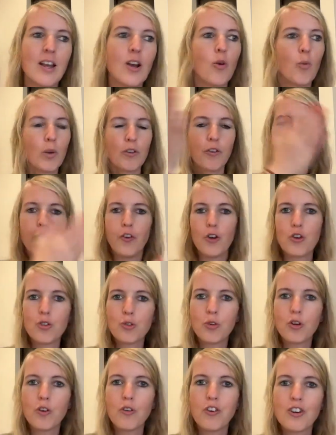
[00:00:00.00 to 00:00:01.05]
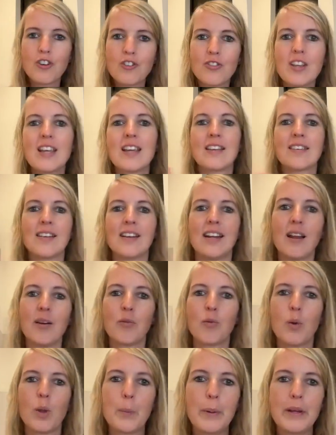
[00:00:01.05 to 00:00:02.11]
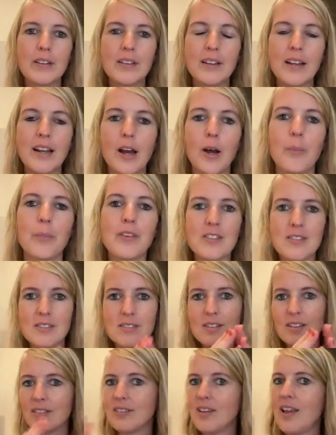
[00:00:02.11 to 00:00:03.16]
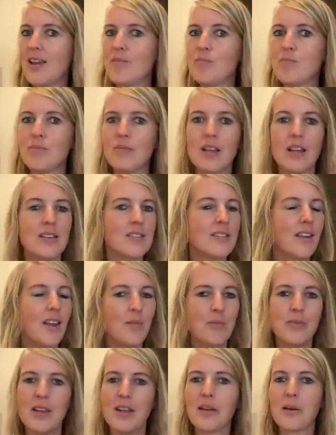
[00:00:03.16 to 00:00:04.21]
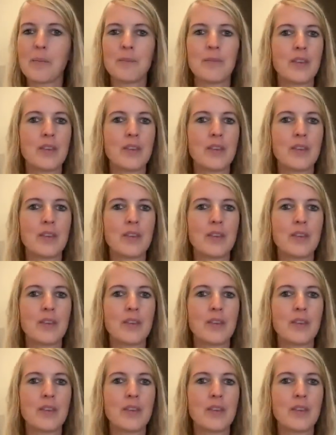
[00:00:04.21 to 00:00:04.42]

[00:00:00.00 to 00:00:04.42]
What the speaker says: We first do the first things and then we build it up. This is the same thing.